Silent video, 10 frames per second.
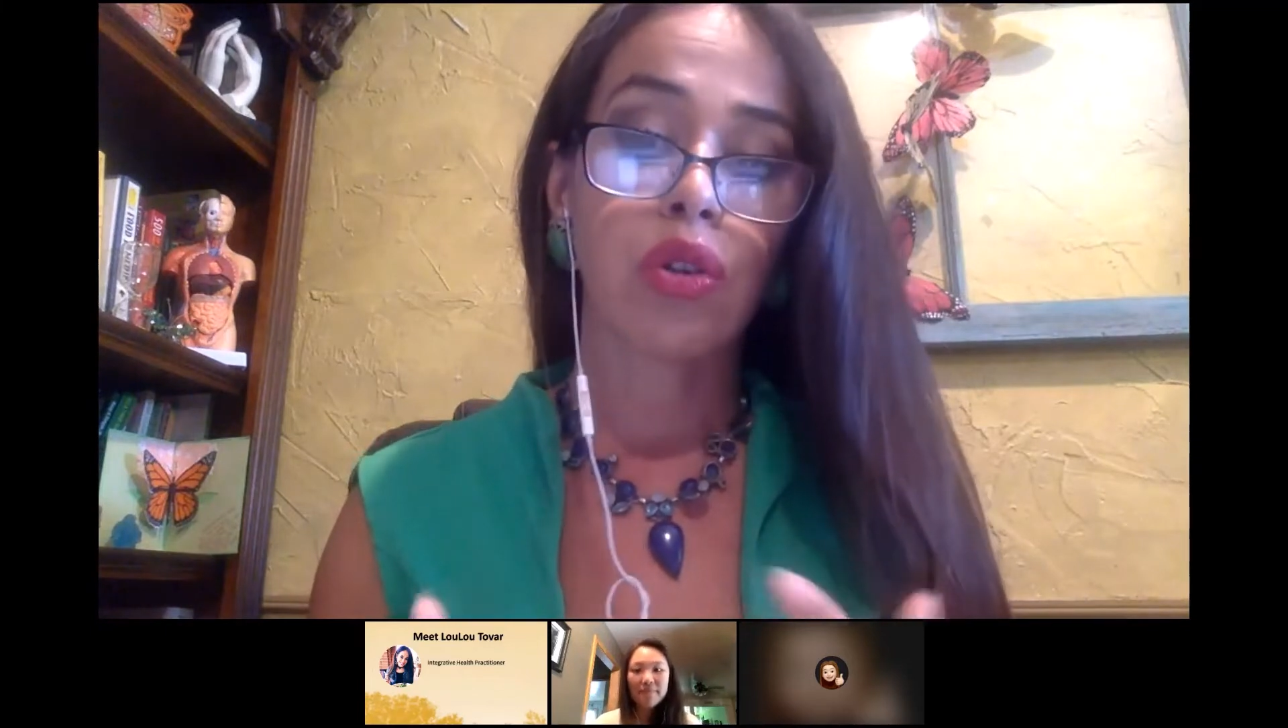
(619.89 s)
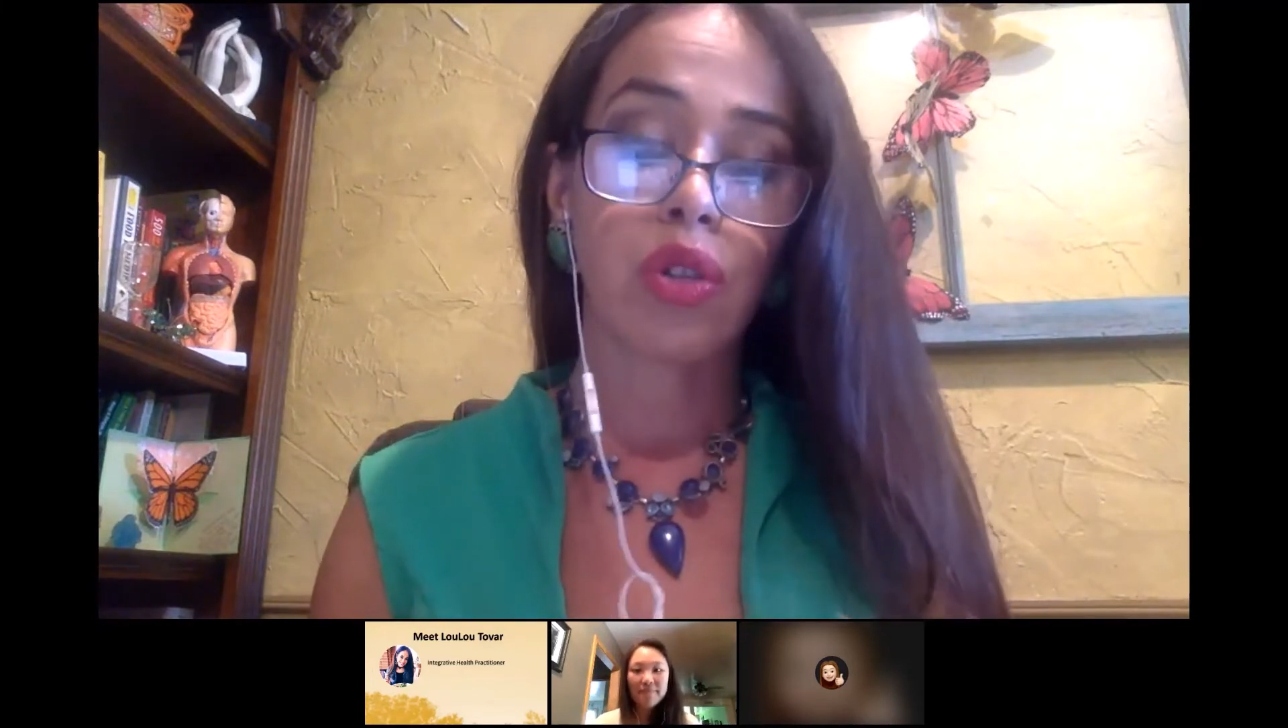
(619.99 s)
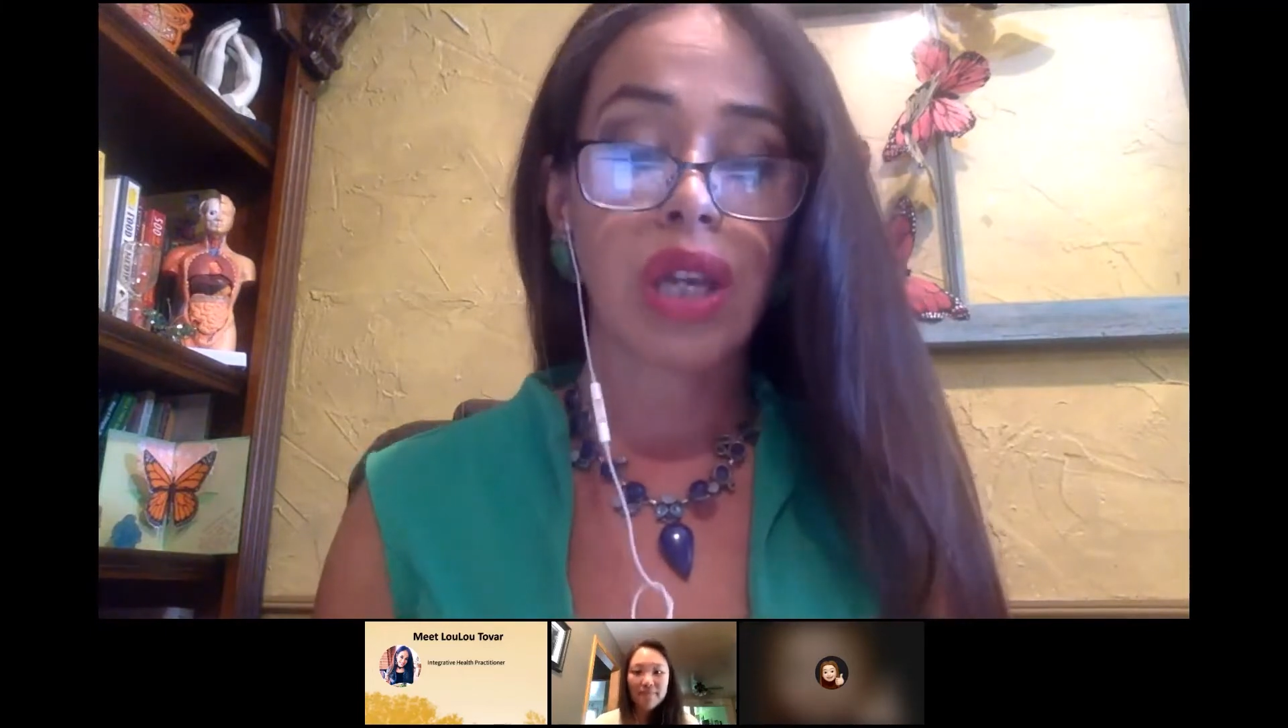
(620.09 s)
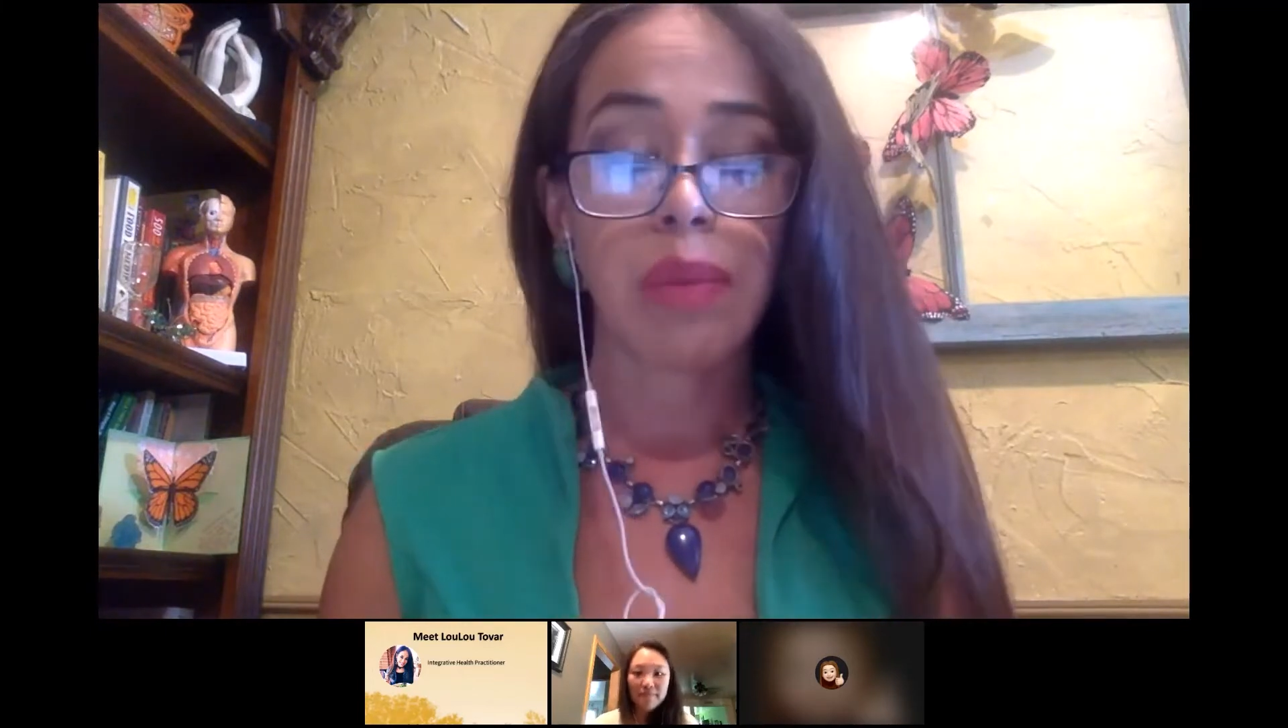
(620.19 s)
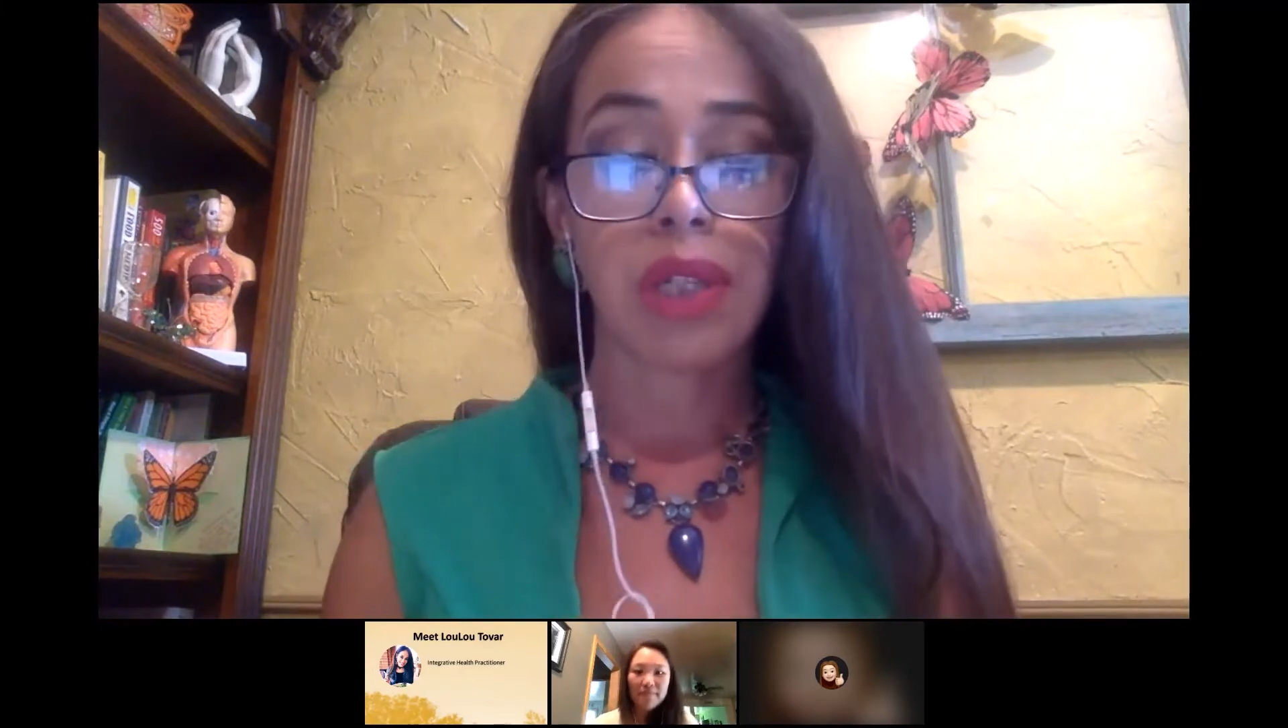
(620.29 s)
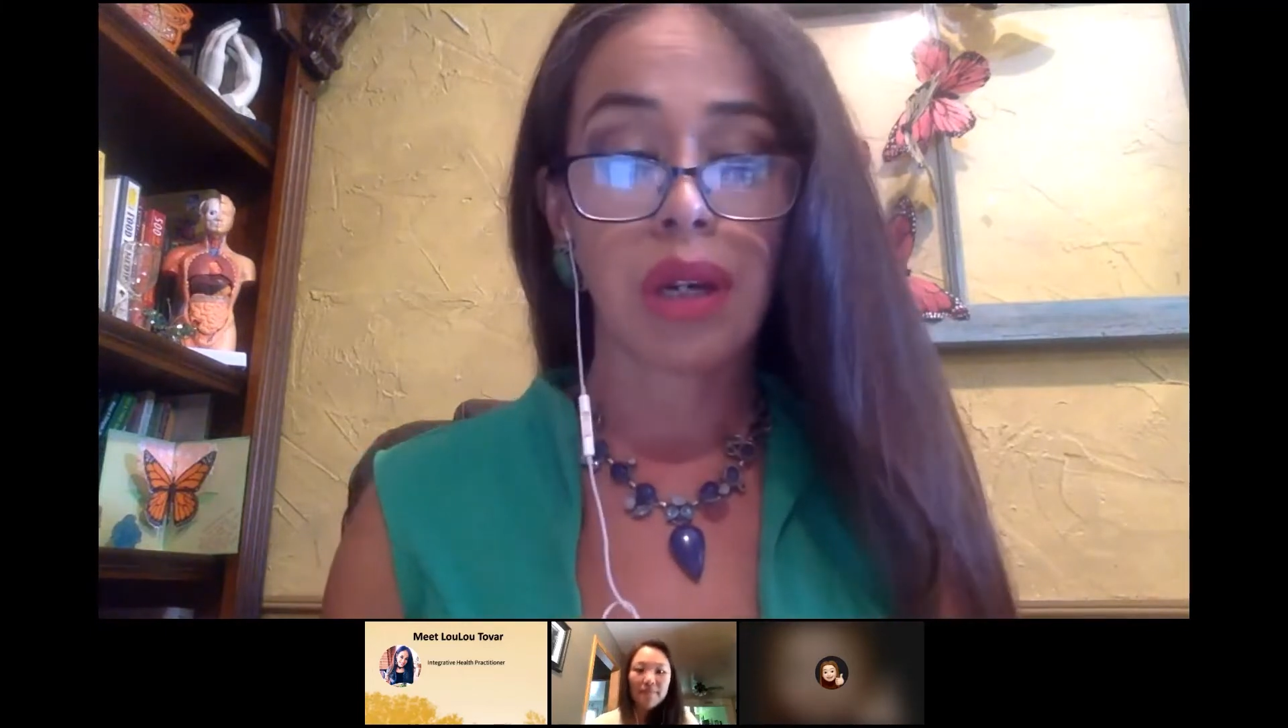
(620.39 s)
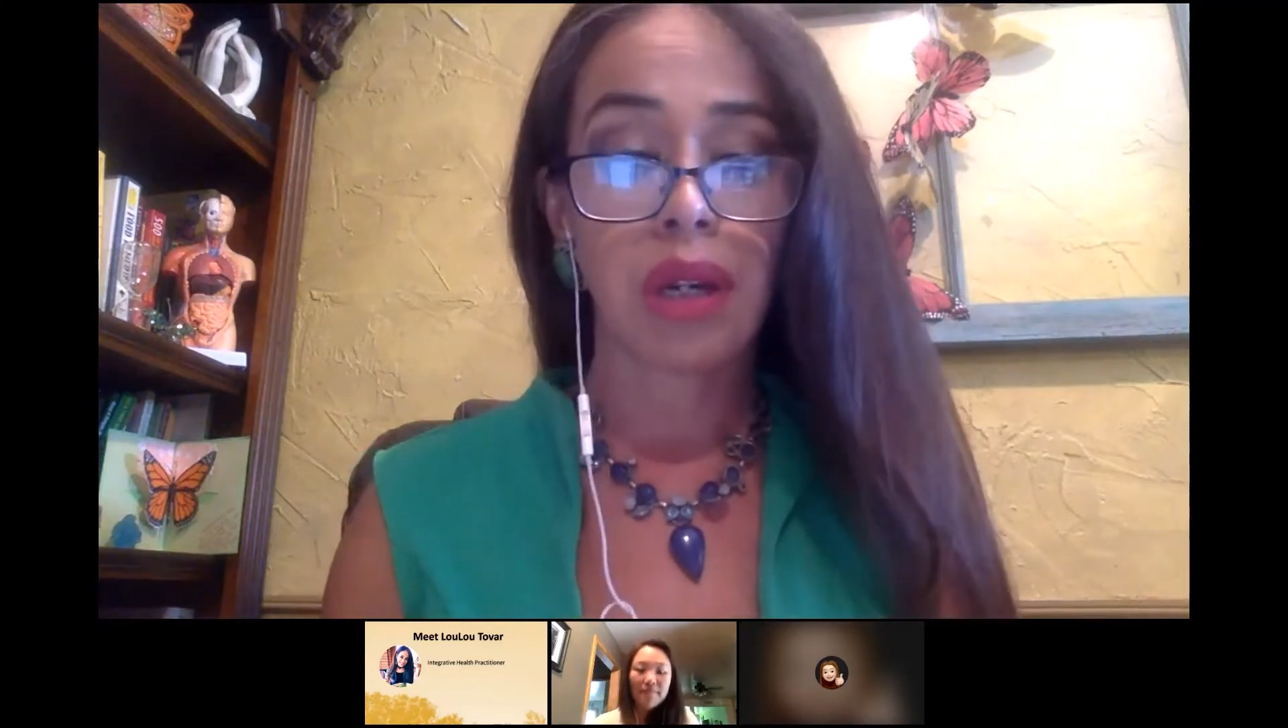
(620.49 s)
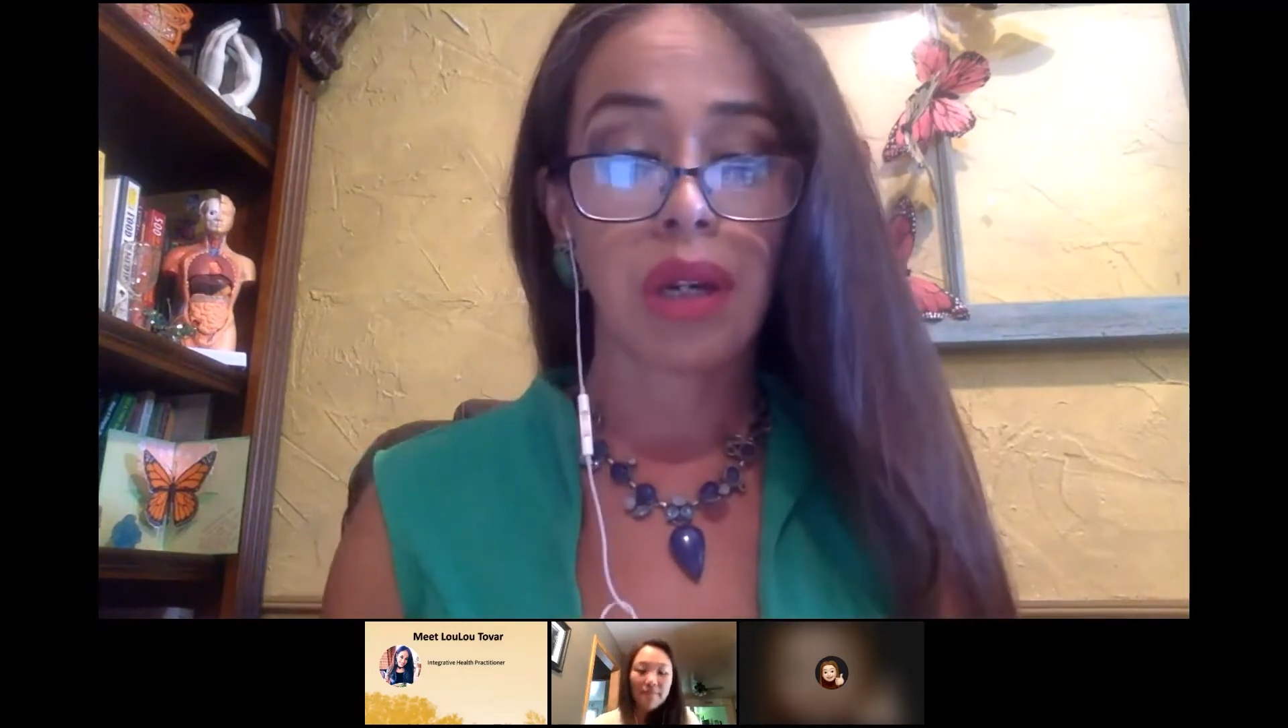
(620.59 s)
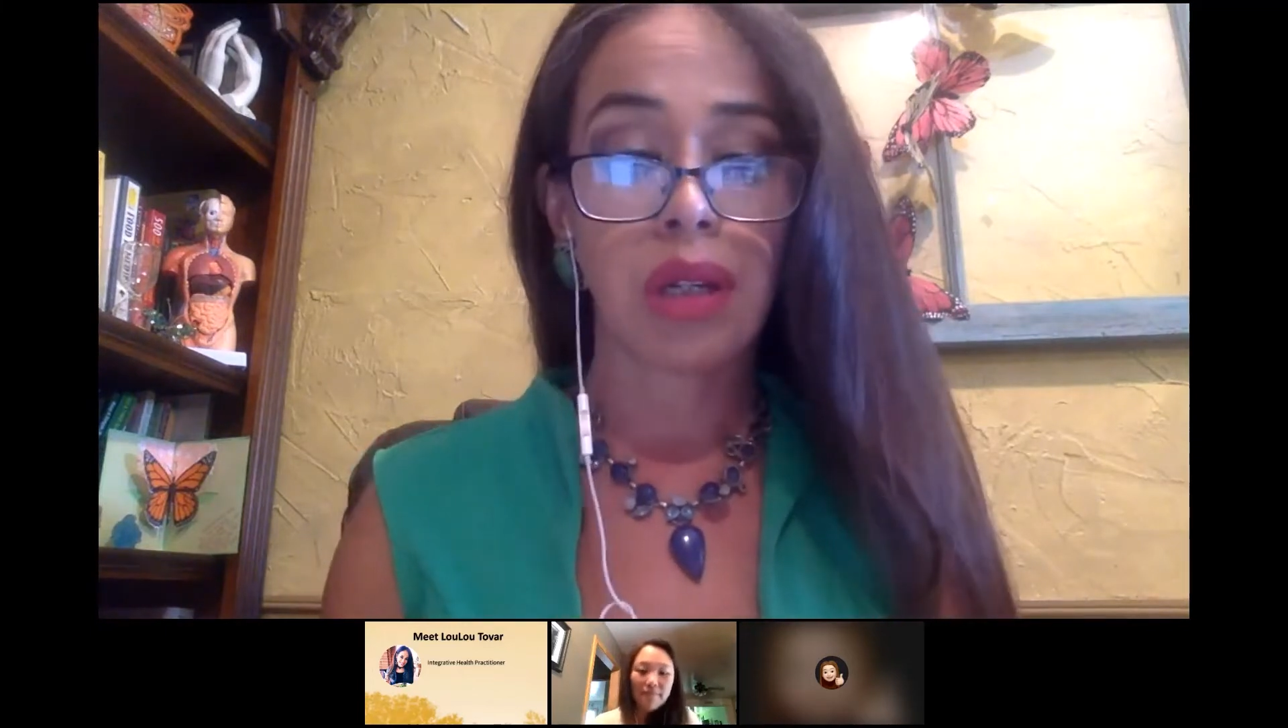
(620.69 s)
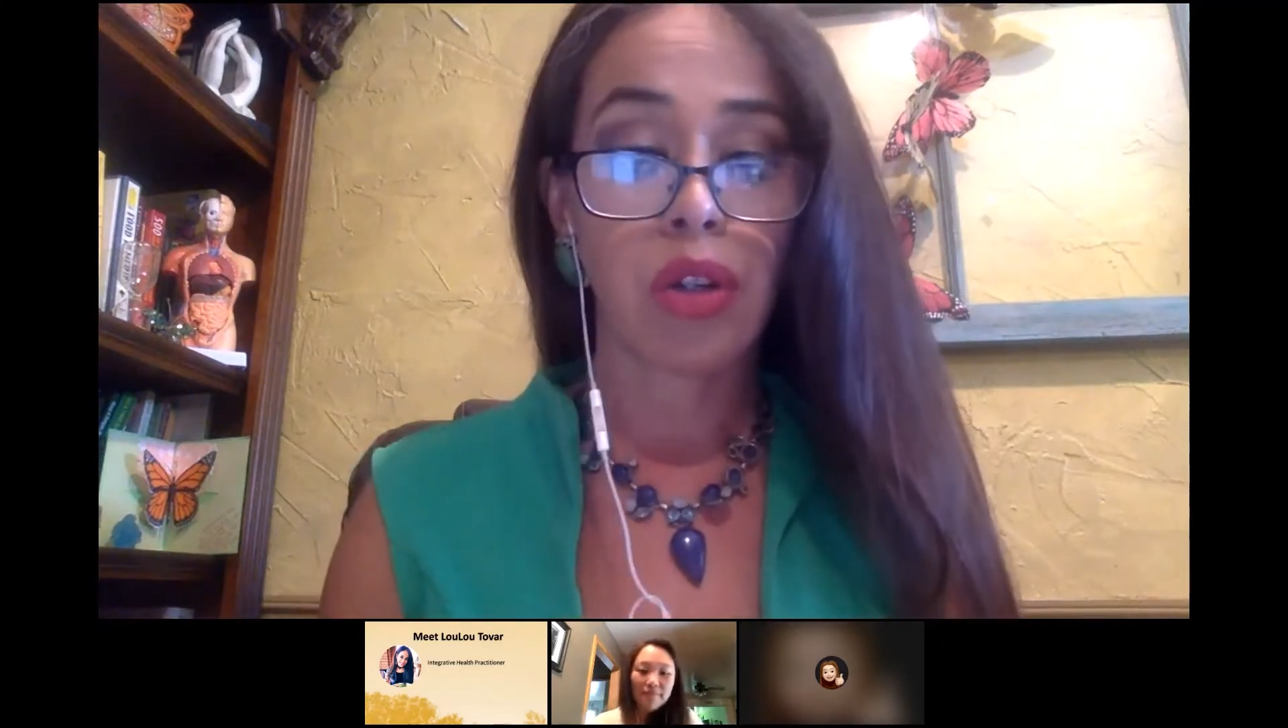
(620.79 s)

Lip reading: or sabotage